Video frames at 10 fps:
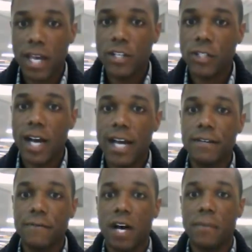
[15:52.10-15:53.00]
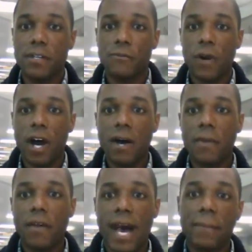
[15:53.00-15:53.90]
and just kind of coming from
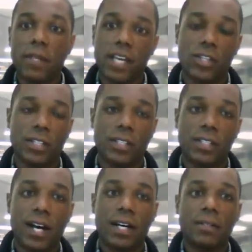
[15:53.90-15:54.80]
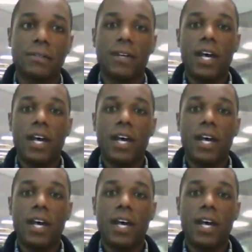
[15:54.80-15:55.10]
on the application itself,